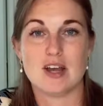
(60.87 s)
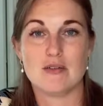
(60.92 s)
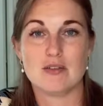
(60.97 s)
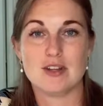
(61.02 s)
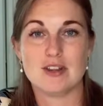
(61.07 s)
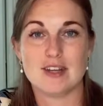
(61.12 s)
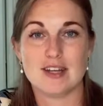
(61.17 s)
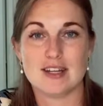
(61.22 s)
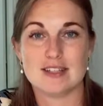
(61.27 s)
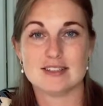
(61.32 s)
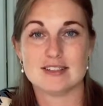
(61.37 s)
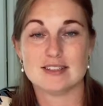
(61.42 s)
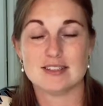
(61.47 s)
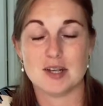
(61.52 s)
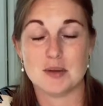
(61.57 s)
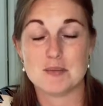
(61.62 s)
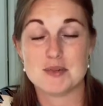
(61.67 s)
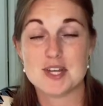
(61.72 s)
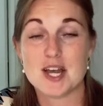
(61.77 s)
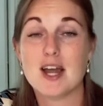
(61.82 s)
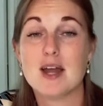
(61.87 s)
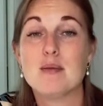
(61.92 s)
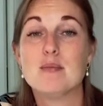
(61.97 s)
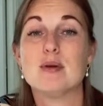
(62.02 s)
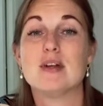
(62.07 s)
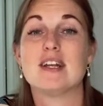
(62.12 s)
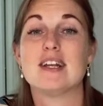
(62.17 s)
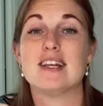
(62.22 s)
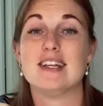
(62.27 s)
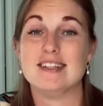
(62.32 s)
everything at the same time,
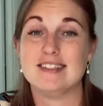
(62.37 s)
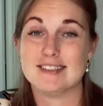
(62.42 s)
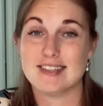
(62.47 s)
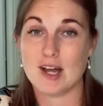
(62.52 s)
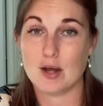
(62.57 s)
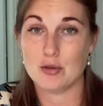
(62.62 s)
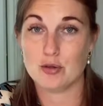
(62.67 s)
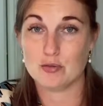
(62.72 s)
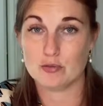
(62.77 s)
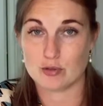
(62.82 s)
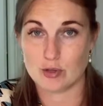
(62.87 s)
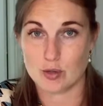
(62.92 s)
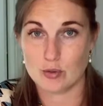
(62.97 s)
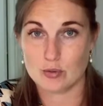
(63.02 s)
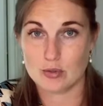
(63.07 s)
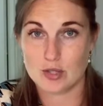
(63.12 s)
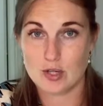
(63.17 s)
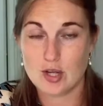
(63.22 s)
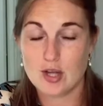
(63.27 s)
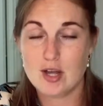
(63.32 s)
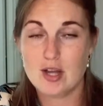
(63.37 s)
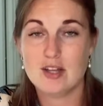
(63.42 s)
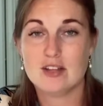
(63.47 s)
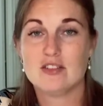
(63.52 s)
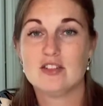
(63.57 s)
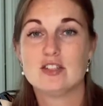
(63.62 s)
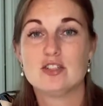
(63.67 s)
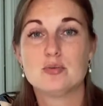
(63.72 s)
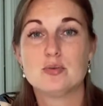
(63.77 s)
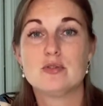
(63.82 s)
but at least down the road.
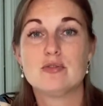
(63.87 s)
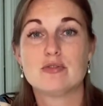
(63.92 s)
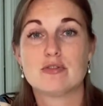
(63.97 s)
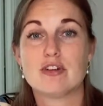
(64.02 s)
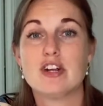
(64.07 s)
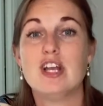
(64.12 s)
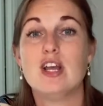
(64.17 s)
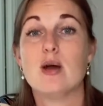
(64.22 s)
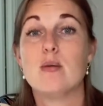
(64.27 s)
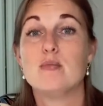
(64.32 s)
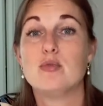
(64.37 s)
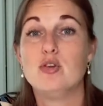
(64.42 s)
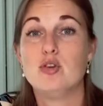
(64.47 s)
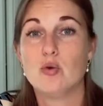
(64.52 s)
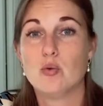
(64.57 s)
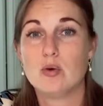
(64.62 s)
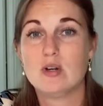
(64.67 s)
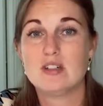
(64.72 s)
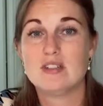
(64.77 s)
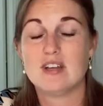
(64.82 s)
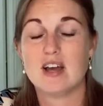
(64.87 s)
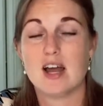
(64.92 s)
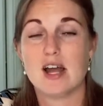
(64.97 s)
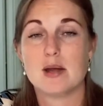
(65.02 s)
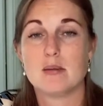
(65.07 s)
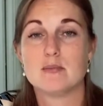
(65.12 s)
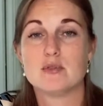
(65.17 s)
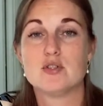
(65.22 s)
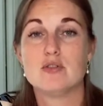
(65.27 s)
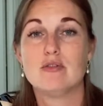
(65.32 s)
This will free up your
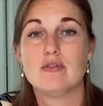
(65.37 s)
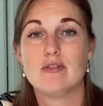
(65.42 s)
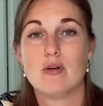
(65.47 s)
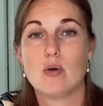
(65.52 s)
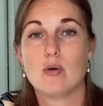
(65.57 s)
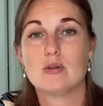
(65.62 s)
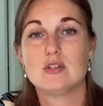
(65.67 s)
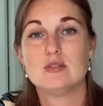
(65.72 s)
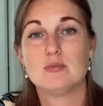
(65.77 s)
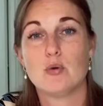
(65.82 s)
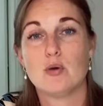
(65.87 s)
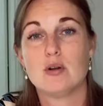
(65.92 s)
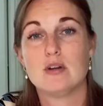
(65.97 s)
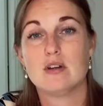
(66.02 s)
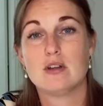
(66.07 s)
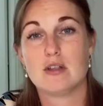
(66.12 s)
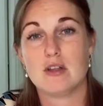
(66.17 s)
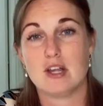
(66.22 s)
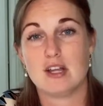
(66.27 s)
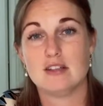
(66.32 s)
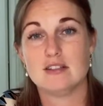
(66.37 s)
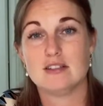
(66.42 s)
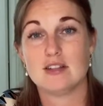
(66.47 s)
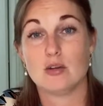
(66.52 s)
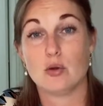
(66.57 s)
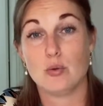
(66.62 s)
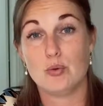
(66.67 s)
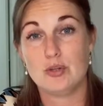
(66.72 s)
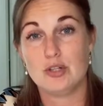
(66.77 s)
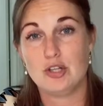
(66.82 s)
time to focus more on the things that
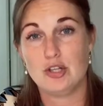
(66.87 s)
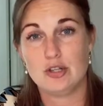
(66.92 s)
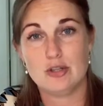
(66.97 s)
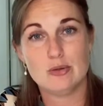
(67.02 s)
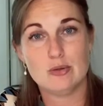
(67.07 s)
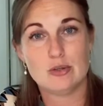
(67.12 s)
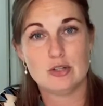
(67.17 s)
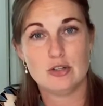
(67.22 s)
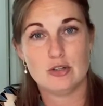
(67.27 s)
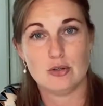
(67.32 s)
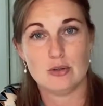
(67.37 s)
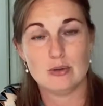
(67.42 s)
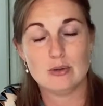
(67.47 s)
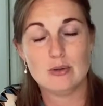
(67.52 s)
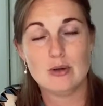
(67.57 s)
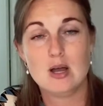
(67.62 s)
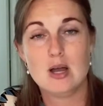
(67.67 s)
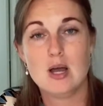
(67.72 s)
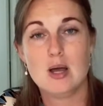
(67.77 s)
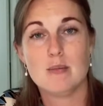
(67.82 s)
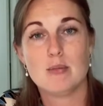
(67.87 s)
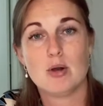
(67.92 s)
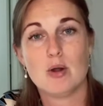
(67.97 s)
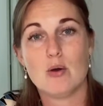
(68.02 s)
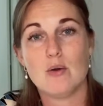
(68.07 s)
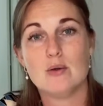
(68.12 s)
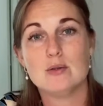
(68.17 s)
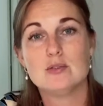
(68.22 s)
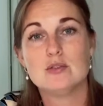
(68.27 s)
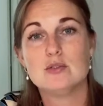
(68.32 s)
only you can do, but
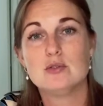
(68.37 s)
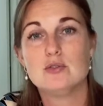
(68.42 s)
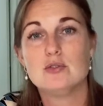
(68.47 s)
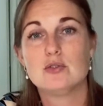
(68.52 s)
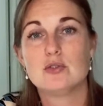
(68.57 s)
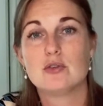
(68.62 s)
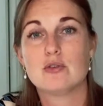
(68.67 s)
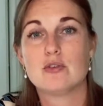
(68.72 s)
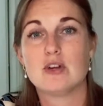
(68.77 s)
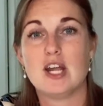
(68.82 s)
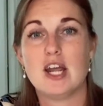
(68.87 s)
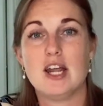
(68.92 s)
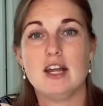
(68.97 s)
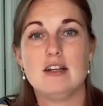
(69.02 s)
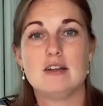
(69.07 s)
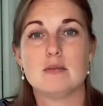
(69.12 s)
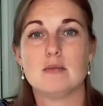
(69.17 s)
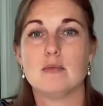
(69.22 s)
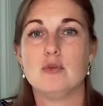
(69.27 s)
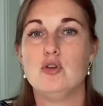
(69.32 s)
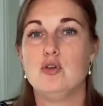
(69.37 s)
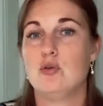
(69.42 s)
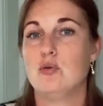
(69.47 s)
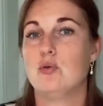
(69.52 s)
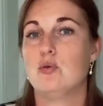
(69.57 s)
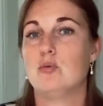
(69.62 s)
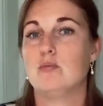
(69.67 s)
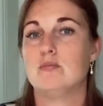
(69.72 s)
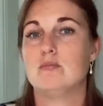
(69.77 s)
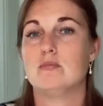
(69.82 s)
also to create
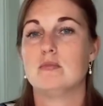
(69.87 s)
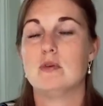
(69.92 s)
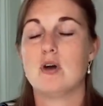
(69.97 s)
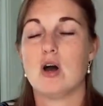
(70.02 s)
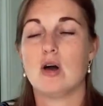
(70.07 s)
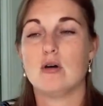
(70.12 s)
new